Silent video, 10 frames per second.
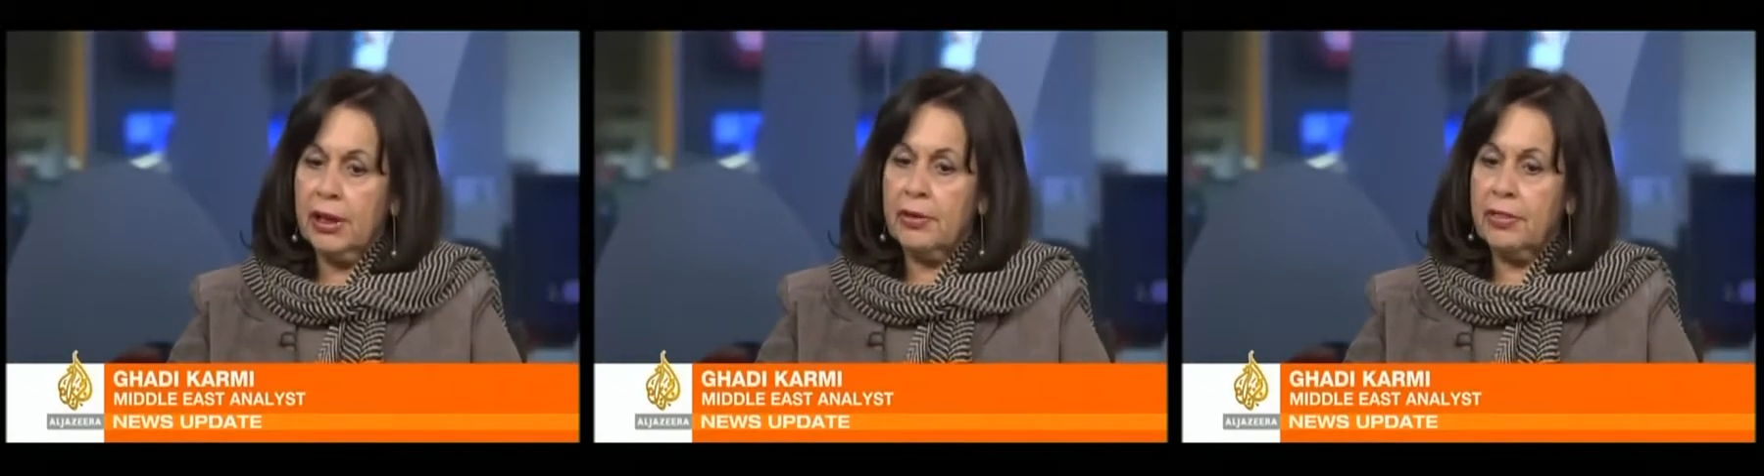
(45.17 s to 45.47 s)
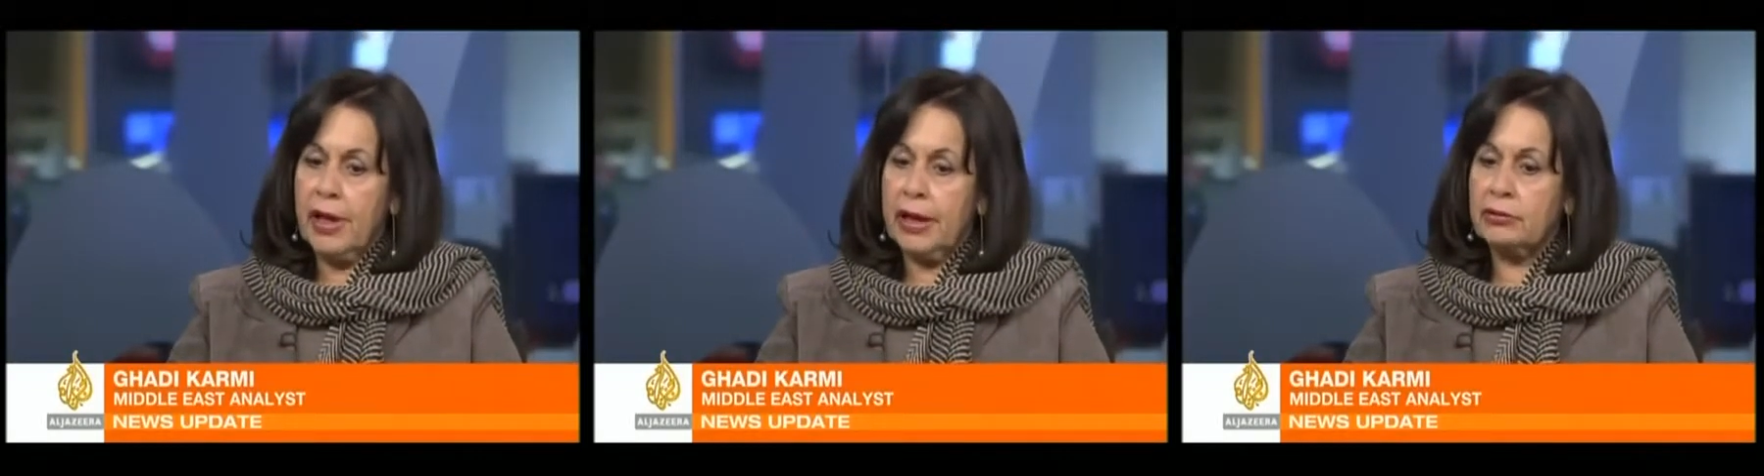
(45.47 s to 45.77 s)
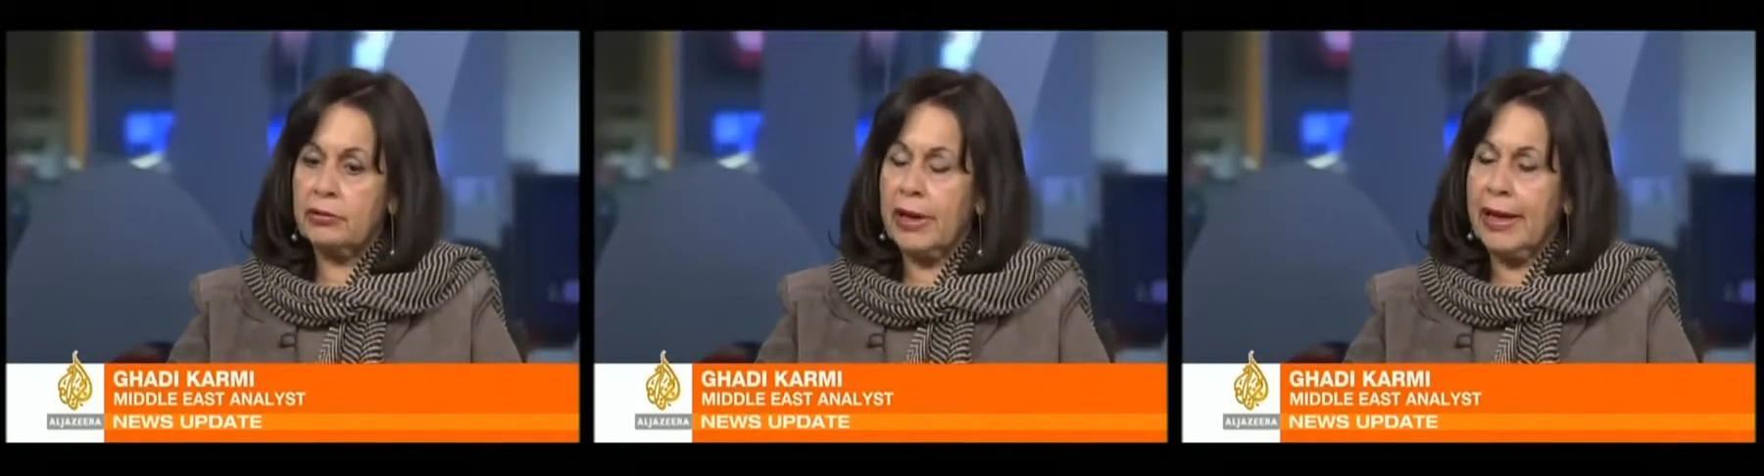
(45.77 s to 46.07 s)

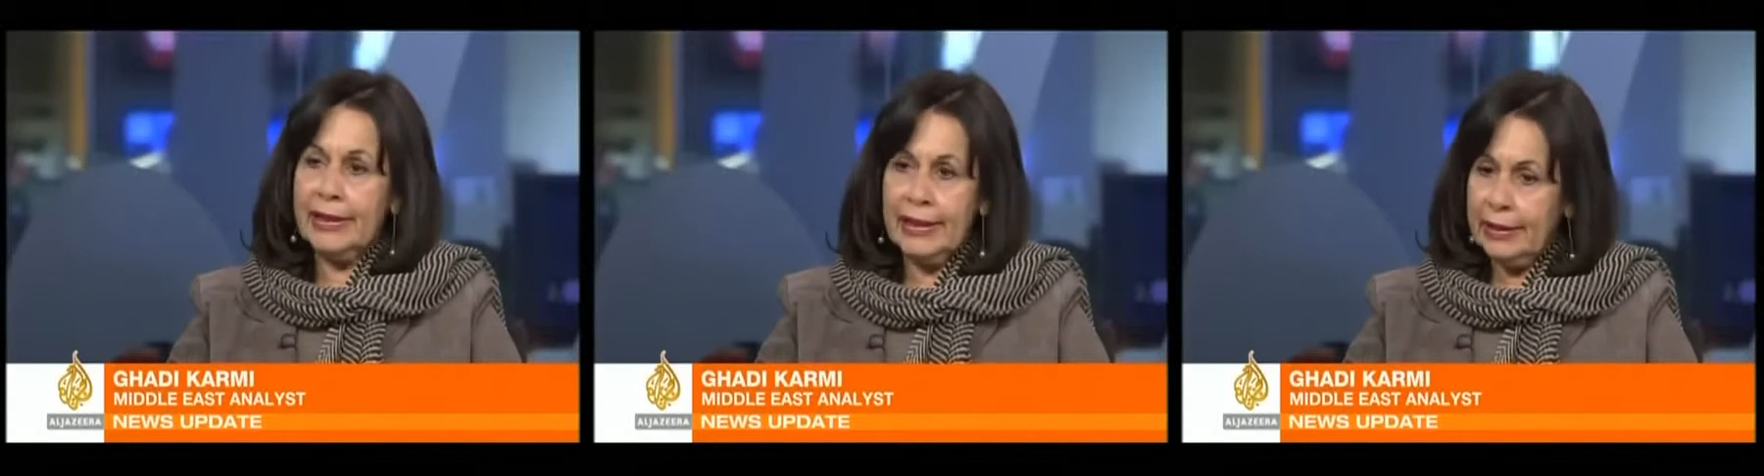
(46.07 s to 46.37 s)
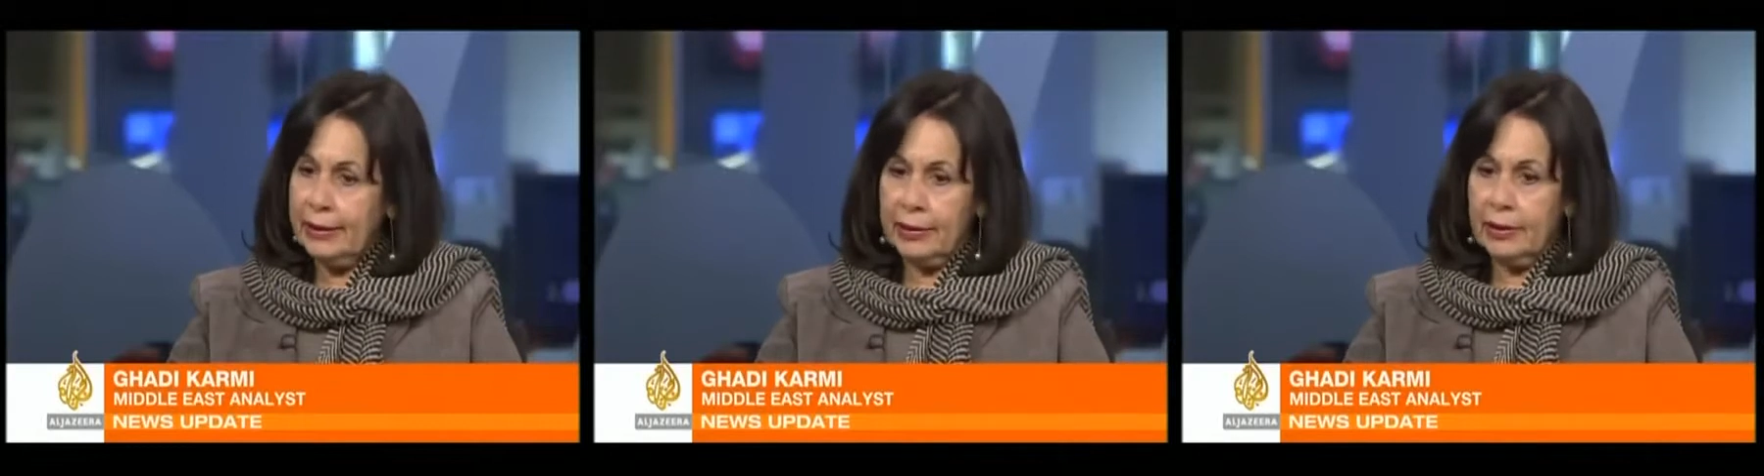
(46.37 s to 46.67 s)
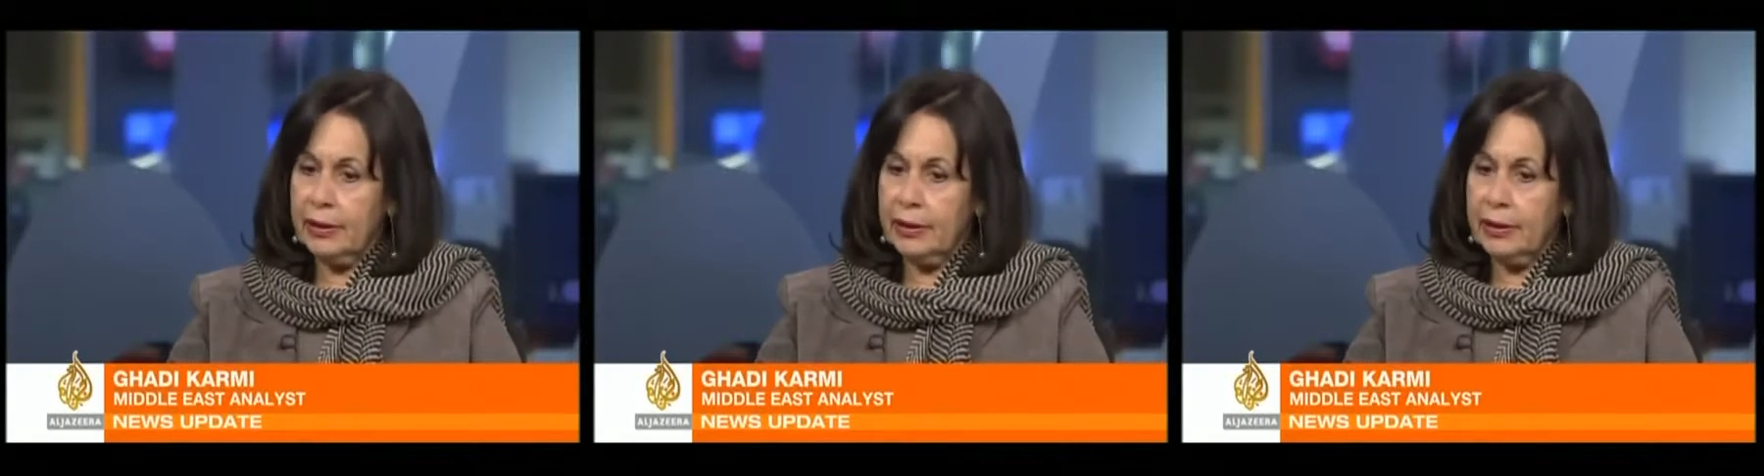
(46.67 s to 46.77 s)
that any